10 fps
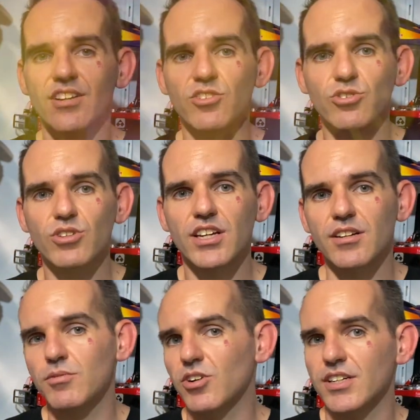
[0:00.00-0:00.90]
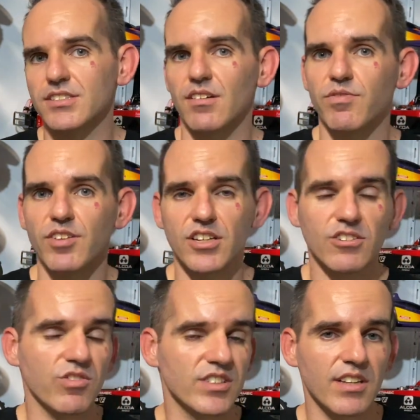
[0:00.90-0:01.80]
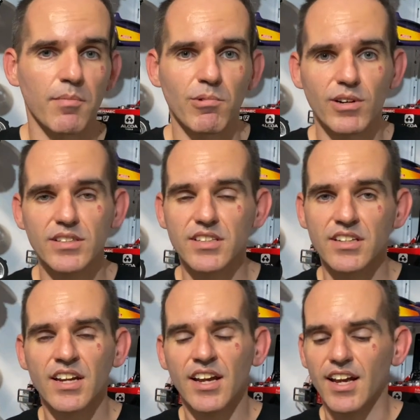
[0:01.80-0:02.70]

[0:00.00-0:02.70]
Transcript: you do get a nicer finish for some reason.